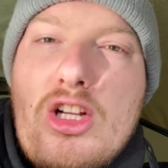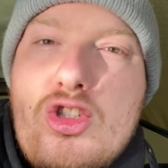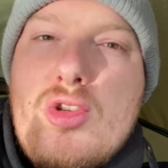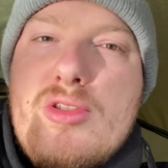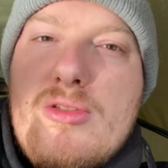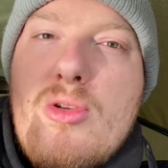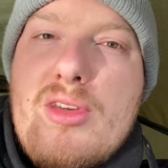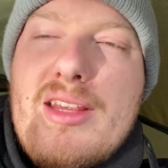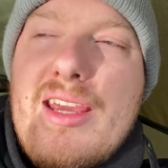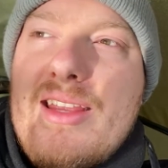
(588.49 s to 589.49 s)
Just
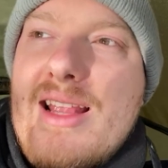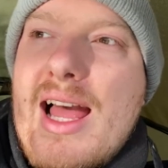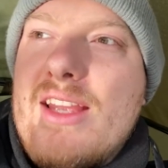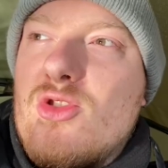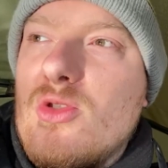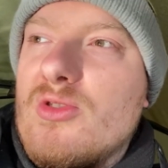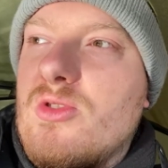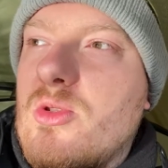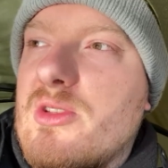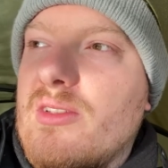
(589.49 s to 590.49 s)
looking at it now, it does
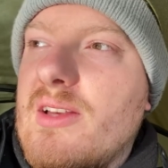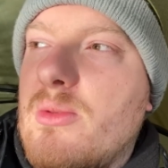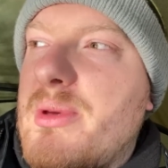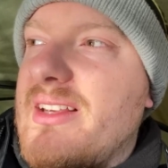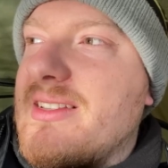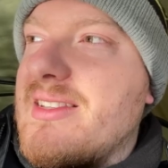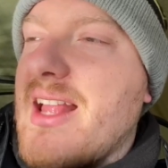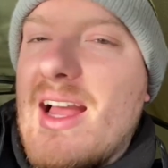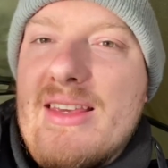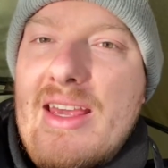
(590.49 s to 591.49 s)
look a little bit
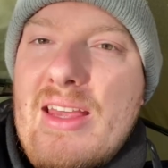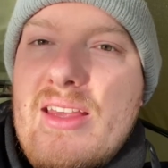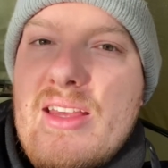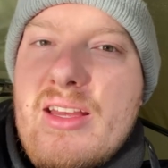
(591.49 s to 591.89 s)
snaggy,